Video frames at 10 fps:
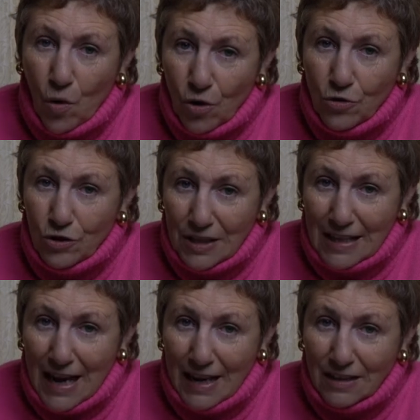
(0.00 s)

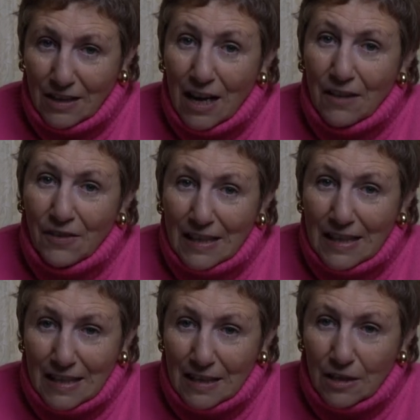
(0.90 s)
understand that
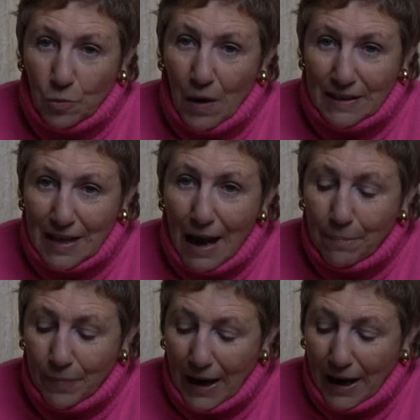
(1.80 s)
this is what's
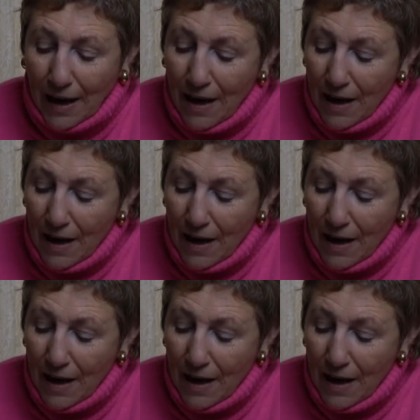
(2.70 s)
happening.